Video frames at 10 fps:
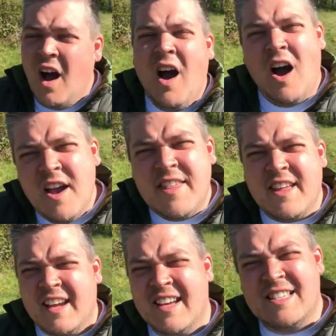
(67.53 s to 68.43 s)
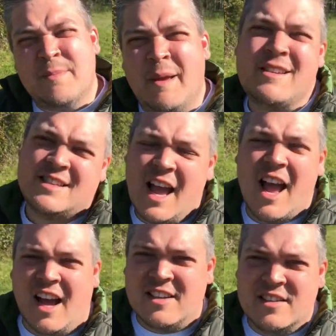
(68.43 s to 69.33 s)
I think it's a bit
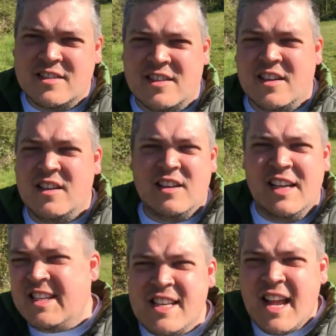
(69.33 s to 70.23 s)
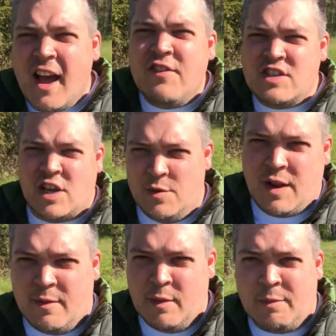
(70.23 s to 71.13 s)
sad that he didn't have his own
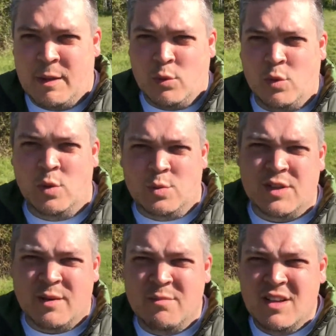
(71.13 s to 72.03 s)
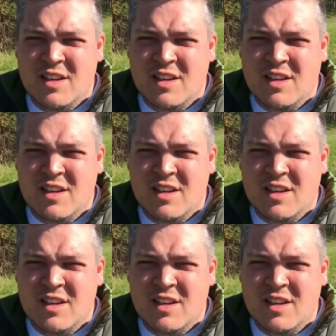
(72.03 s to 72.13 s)
name that people called him.